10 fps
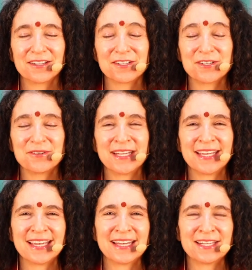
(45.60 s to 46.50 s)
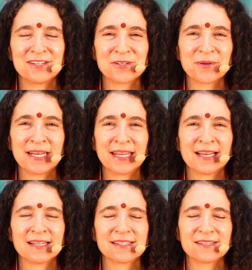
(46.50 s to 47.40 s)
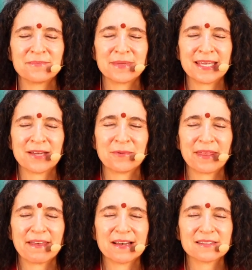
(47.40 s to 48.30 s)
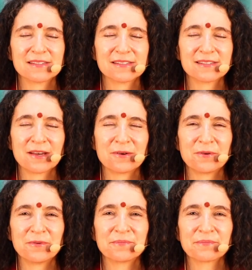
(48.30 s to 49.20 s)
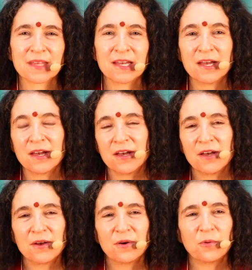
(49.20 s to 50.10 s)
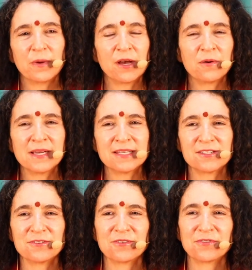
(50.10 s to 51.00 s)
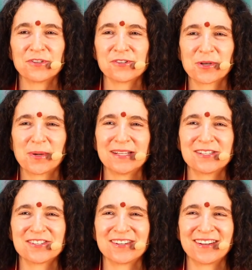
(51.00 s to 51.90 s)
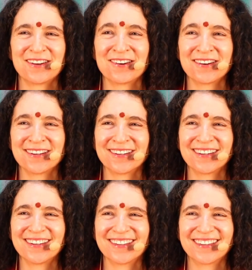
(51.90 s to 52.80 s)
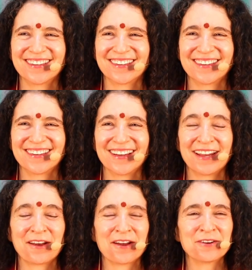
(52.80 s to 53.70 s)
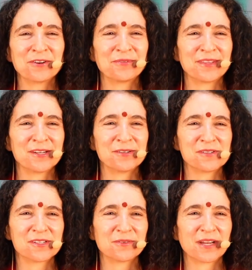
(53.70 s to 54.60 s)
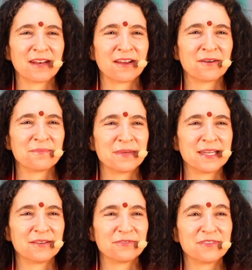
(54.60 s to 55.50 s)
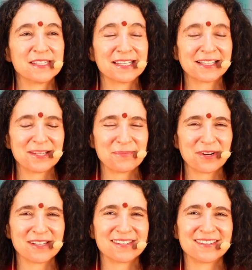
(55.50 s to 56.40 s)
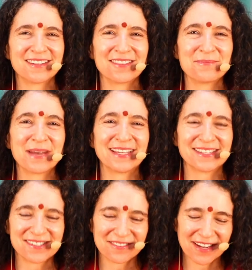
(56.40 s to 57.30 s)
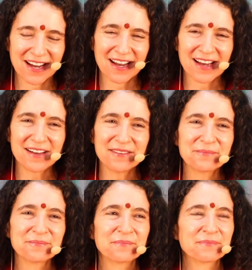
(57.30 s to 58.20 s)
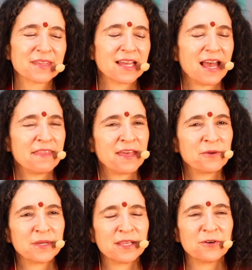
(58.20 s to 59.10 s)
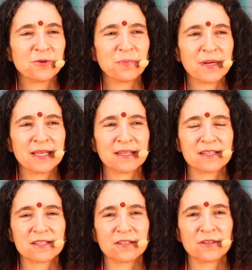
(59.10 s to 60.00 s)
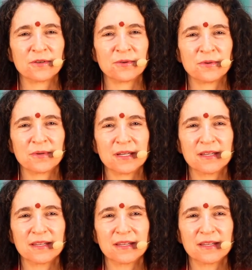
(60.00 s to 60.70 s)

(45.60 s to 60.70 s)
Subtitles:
tuning in and joining us and being with us. So we always do the first question in honor of those who cannot be physically present on the banks of Ganga. And then we'll open it to